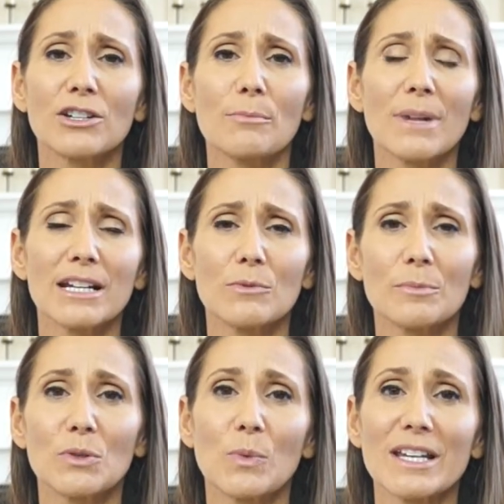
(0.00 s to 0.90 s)
your money will
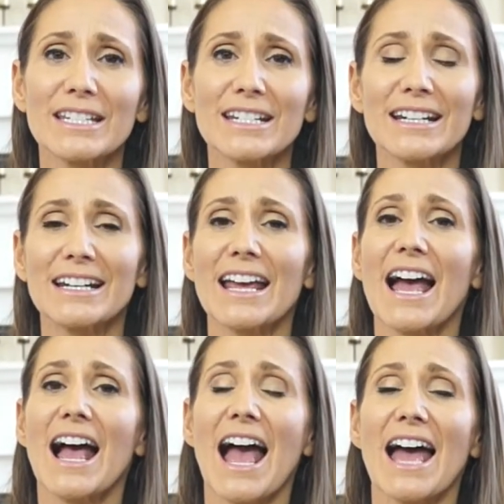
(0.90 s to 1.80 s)
be wasted,
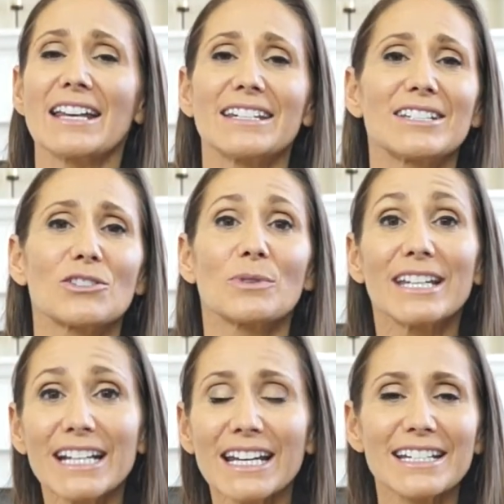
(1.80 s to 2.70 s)
and so
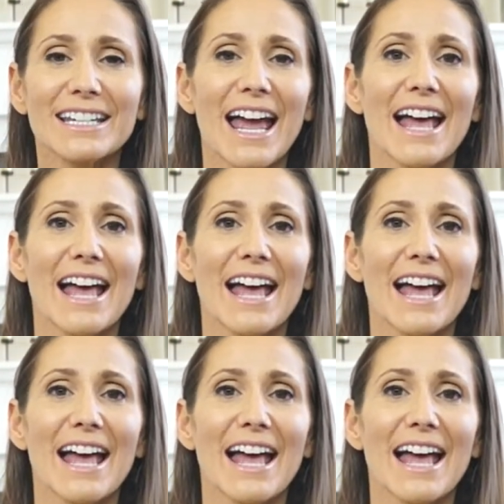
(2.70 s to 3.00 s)
eat it.